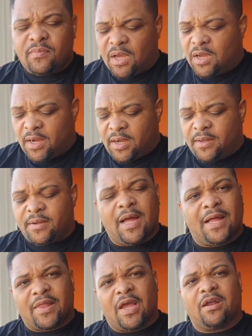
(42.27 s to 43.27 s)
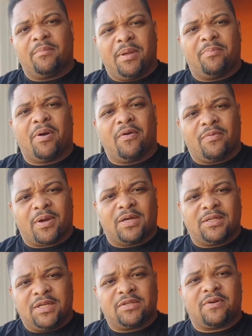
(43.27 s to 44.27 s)
I think it'll be perfect, because
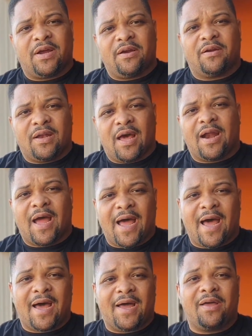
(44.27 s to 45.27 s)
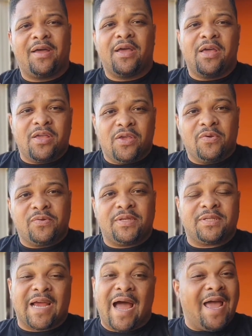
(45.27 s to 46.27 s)
this right here, a lot of high
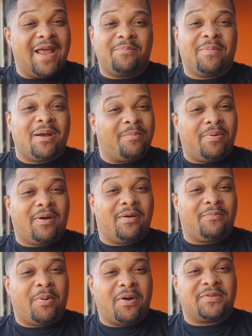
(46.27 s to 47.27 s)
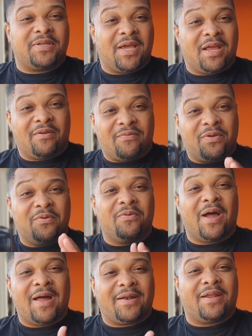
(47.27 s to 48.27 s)
usage. I hadn't met a person yet. If you
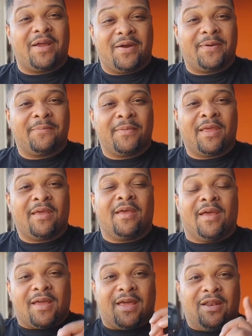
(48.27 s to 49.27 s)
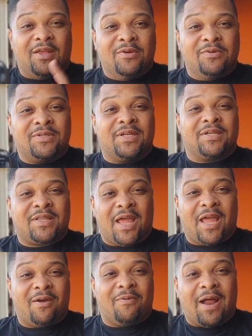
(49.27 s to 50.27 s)
out there can use this
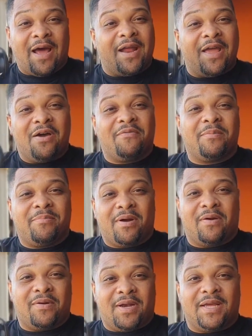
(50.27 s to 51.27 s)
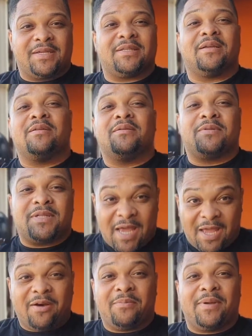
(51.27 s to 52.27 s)
thing without ever bird nesting,
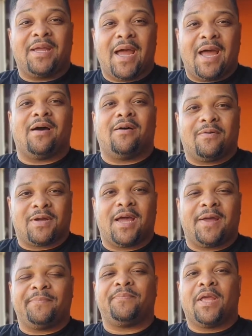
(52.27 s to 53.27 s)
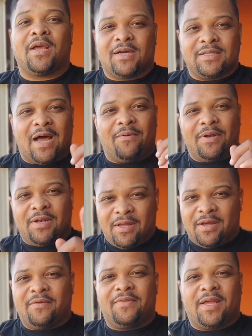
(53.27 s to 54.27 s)
tell me how, okay? Because I would
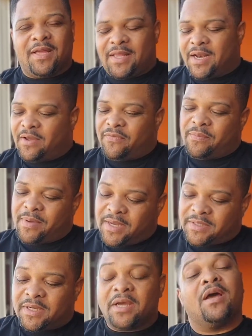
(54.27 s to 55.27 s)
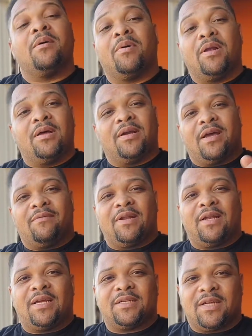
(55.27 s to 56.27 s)
love to get that information. But look,
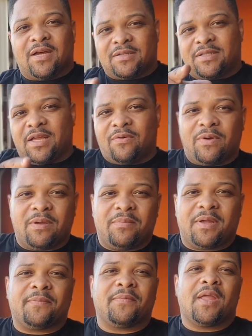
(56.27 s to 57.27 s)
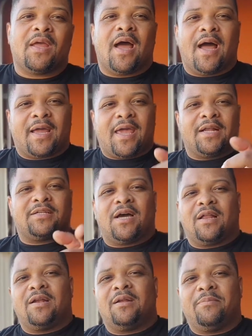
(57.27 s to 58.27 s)
nevertheless, y'all stick with me. I'll catch
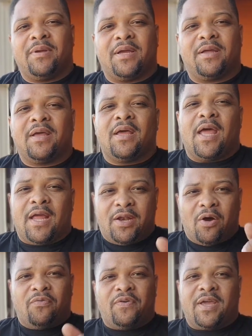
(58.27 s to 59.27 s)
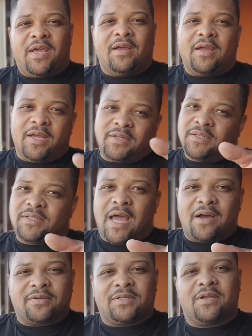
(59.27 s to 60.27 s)
y'all in a bit. And don't forget, get your
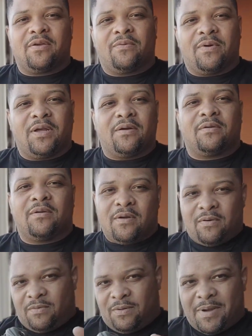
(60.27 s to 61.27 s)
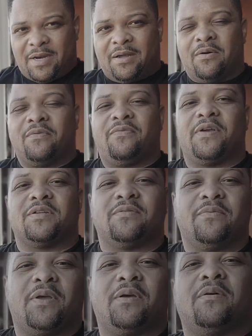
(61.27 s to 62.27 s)
tackles and your reel. We about to go to
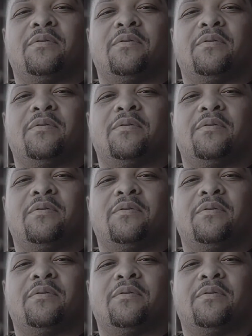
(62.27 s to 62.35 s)
Fisherville.